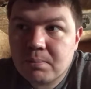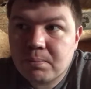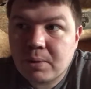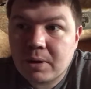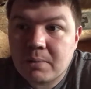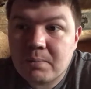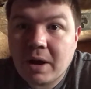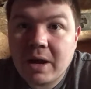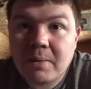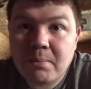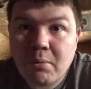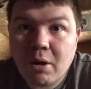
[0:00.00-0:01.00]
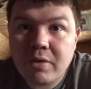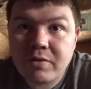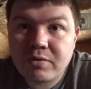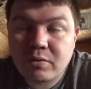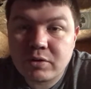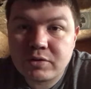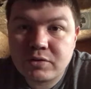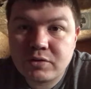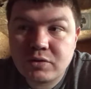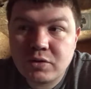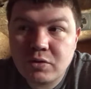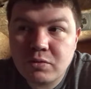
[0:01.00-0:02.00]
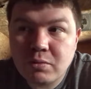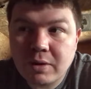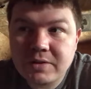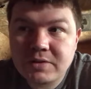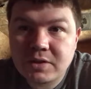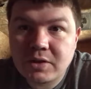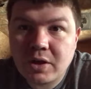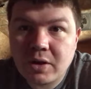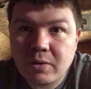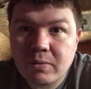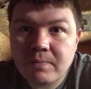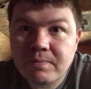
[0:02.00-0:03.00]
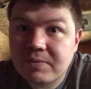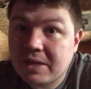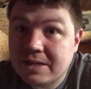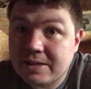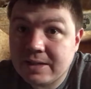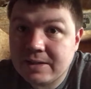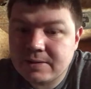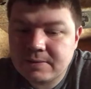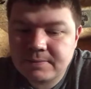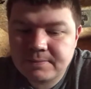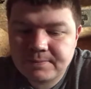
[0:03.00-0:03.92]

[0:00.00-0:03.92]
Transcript: but about a month or 2 months ago, they didn't.